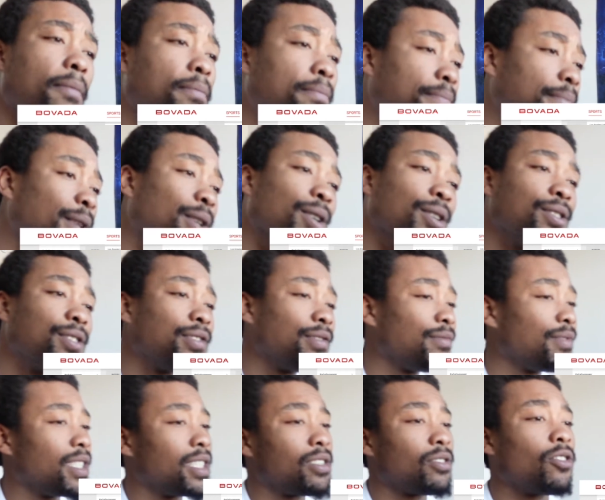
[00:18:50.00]
Bulls,
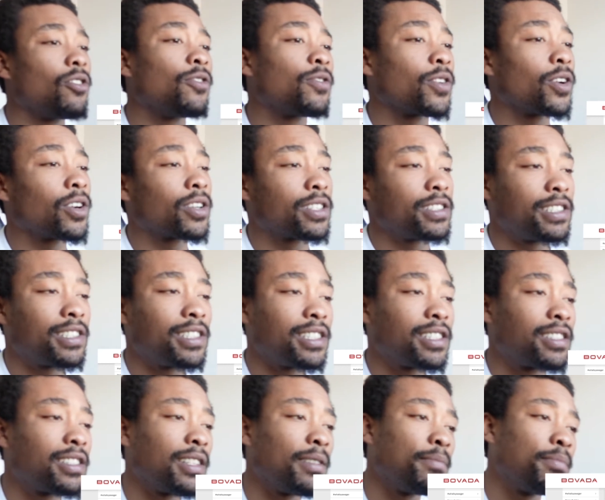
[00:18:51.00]
just overall
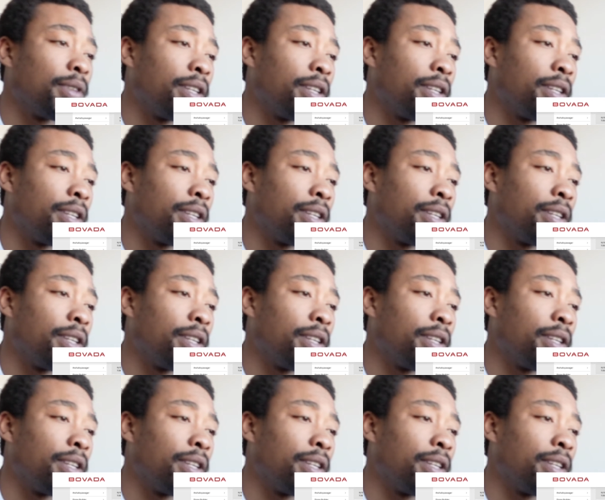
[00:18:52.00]
consistent.